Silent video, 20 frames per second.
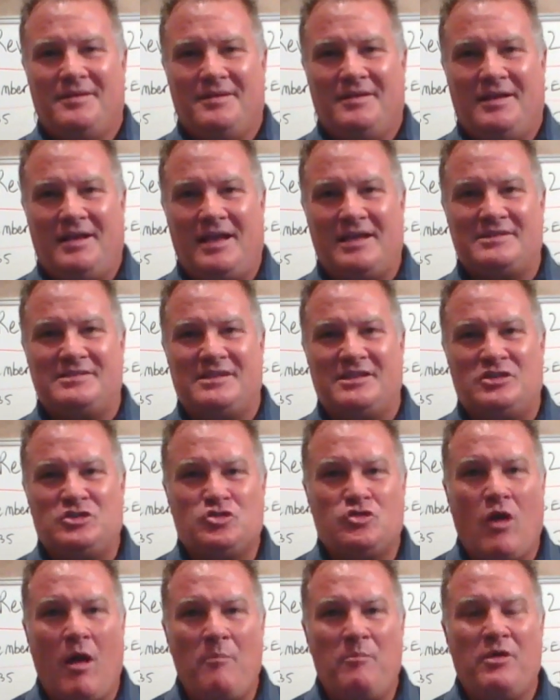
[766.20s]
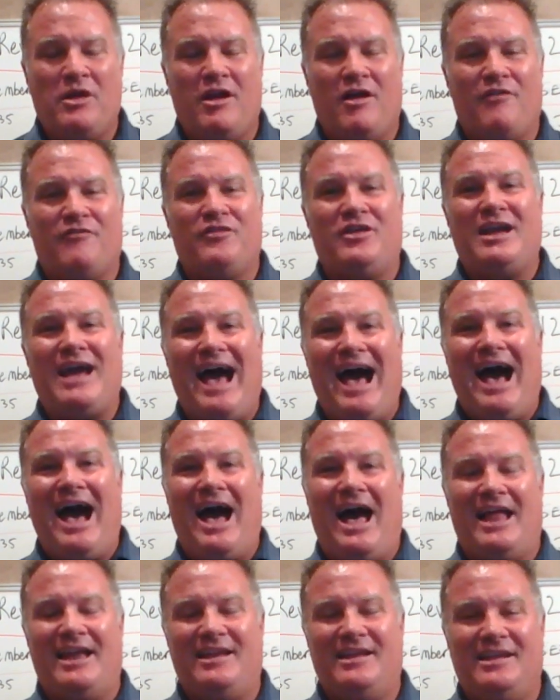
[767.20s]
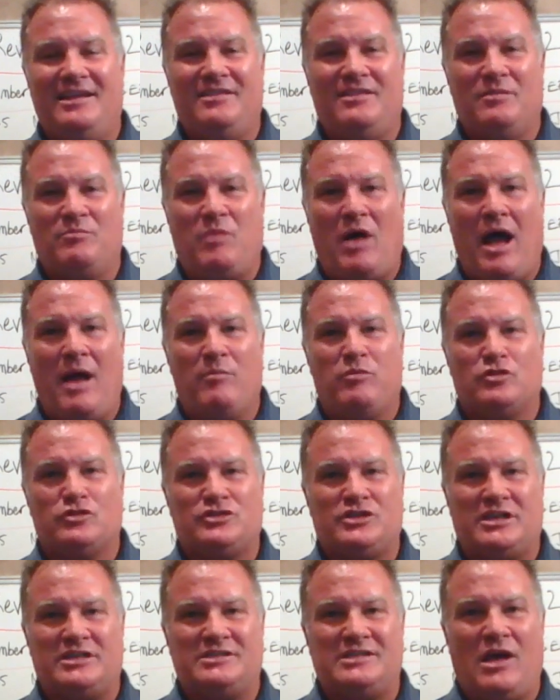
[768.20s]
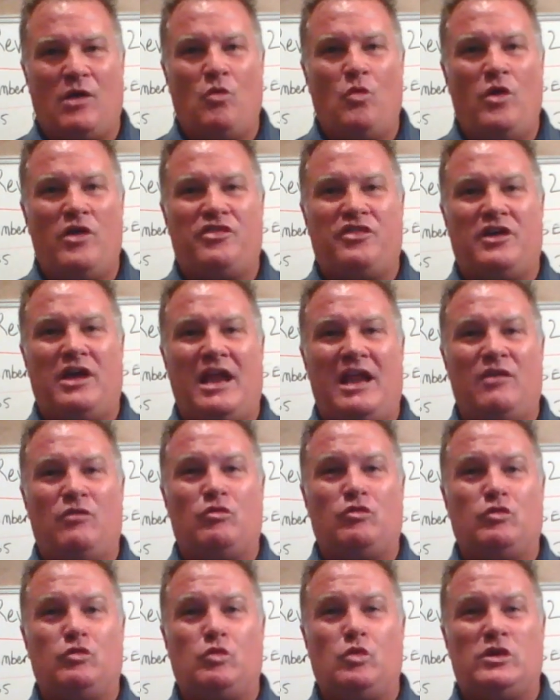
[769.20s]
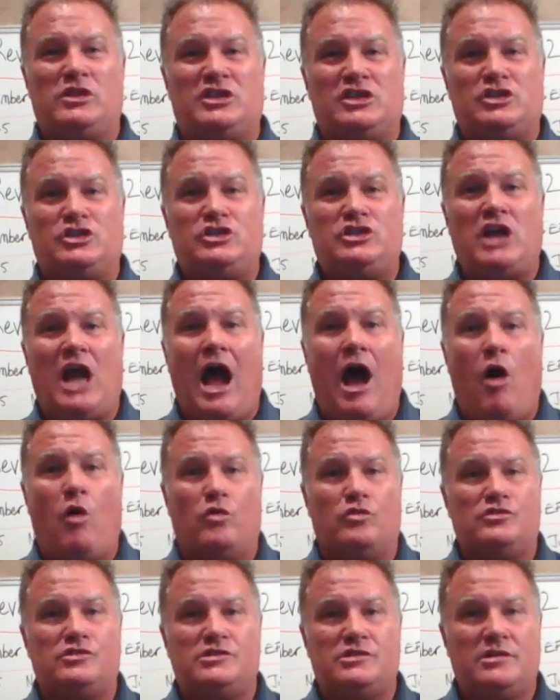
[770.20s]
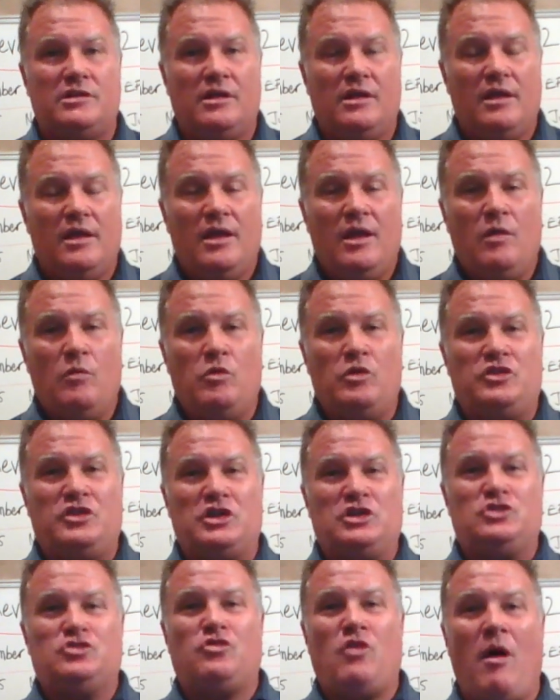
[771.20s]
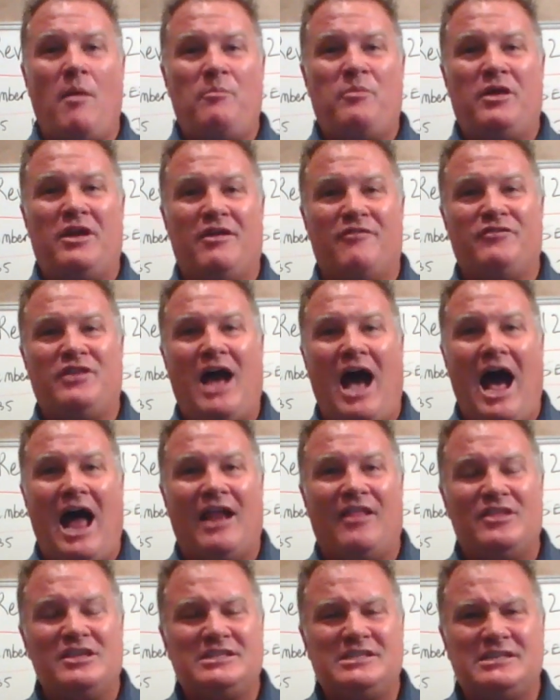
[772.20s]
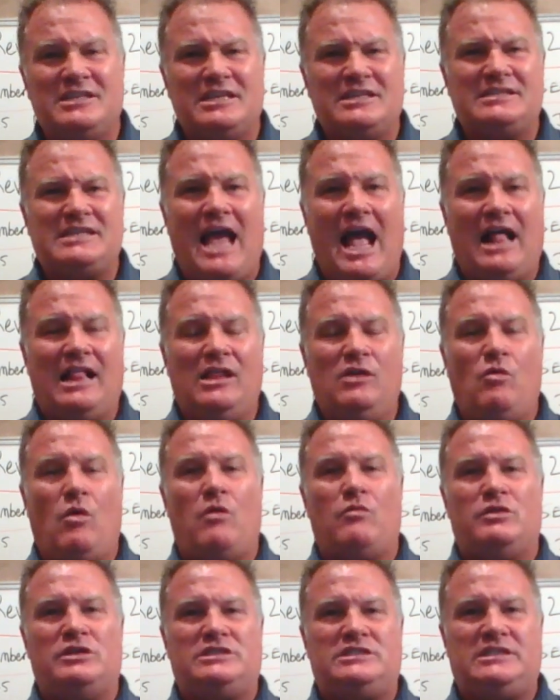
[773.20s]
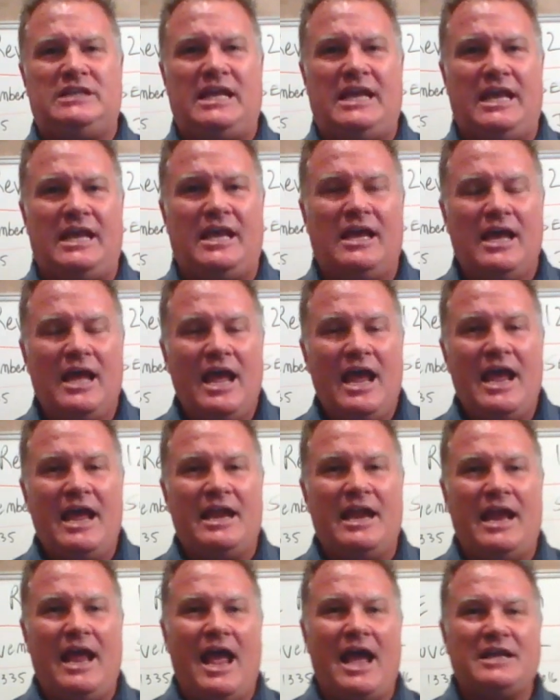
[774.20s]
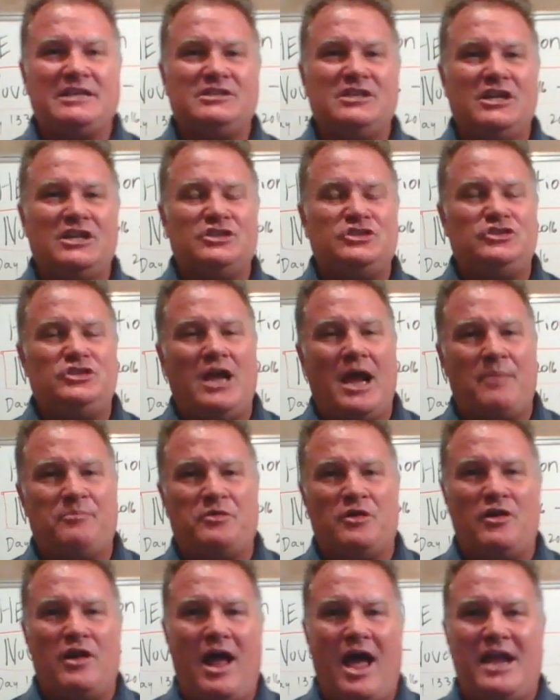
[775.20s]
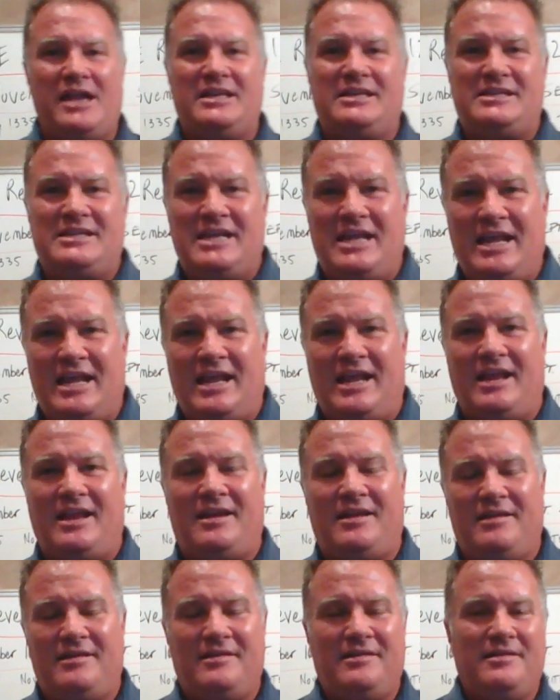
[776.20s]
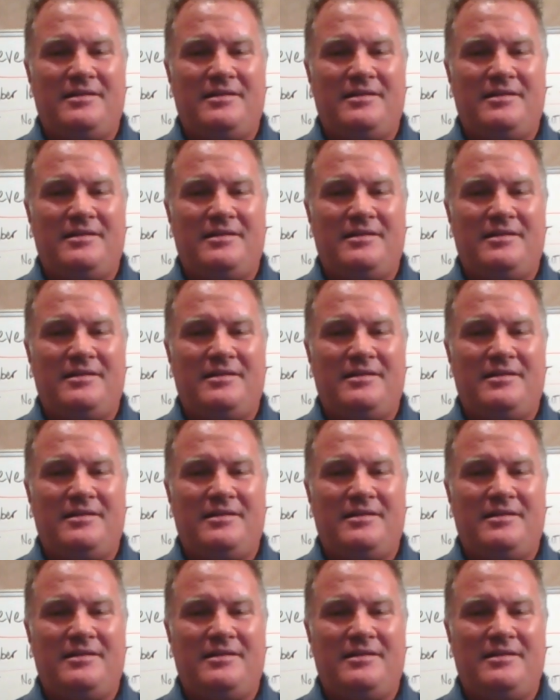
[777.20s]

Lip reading: Because the trumpet of God, the Bible says, that with a shout, with the trumpet of God. This is exactly what we see in Exodus chapter 19,